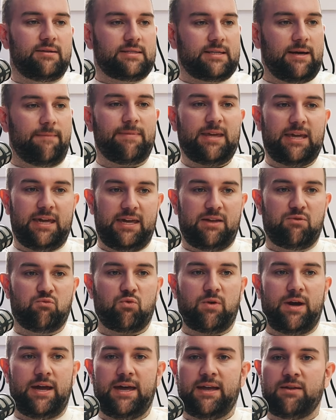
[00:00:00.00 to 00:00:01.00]
something in
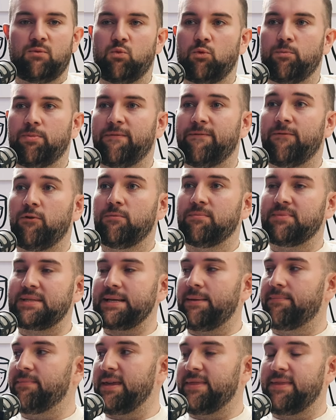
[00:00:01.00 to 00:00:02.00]
red will perform
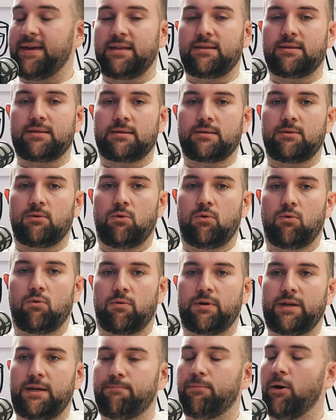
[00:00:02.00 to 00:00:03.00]
something that's
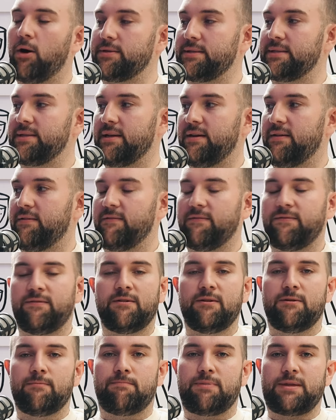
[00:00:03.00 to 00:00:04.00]
already positive,
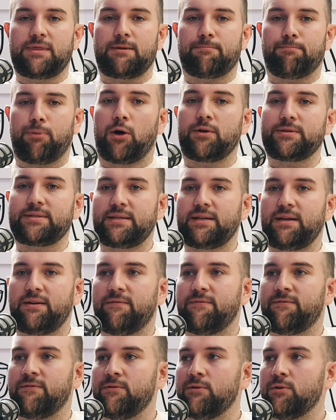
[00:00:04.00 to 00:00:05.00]
but the
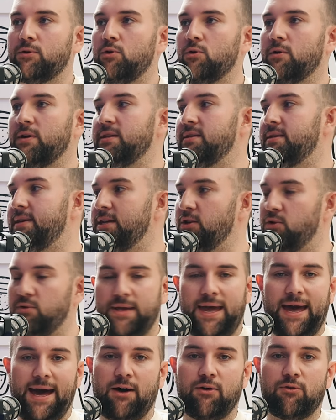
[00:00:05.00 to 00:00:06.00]
positive could continue
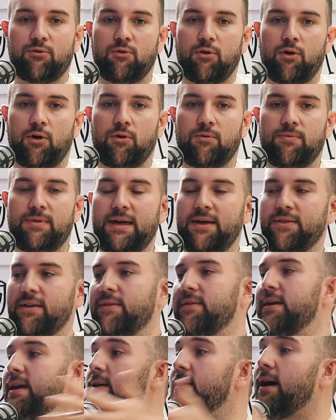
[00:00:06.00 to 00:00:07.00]
to outgrow the
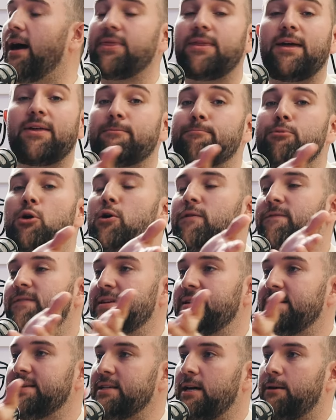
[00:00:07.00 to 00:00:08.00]
other. Another
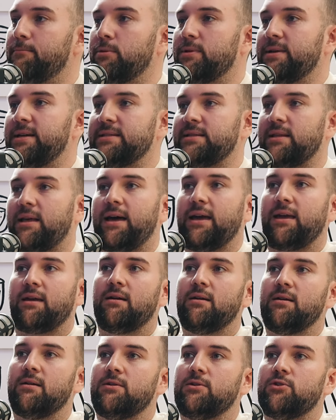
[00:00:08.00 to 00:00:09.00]
perfect example is like,
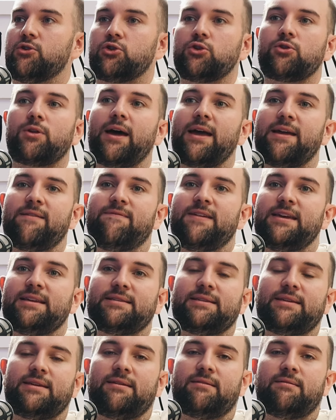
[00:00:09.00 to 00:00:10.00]
should I
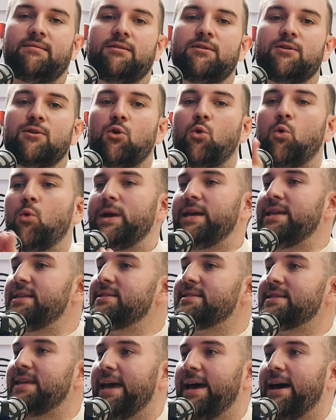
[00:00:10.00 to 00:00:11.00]
invest in
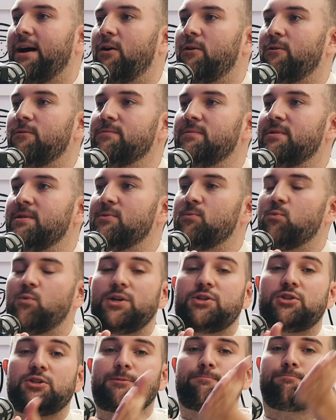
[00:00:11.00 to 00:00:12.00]
Queenstown,
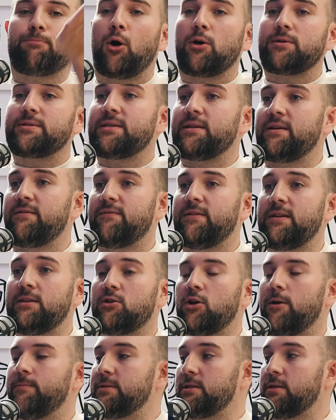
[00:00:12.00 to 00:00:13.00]
which is positive in
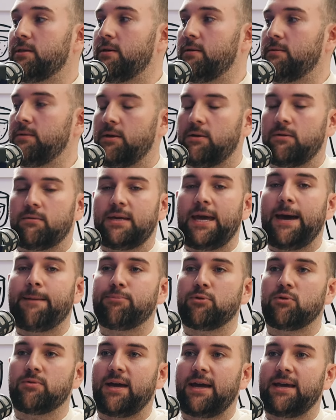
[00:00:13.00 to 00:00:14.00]
terms of the
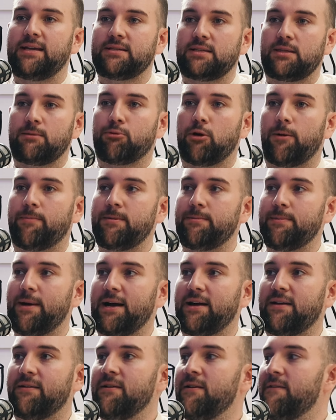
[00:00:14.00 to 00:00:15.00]
capital gains in the property
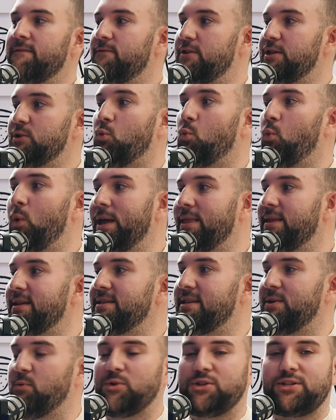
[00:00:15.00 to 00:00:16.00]
market, versus
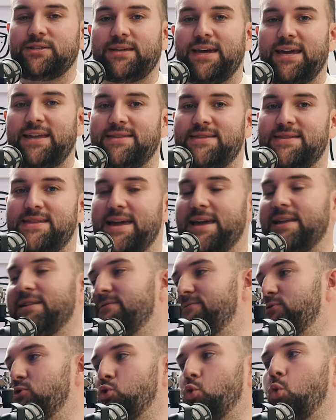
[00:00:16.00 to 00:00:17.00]
Wellington, which is like
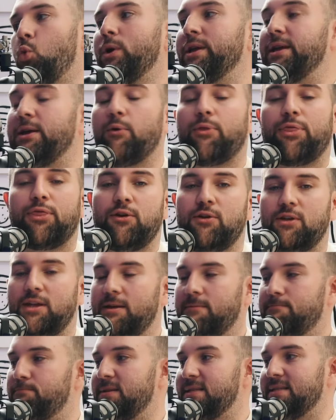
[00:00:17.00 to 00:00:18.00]
negative 20 or
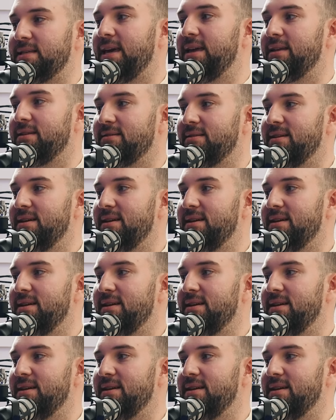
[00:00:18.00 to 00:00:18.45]
30%.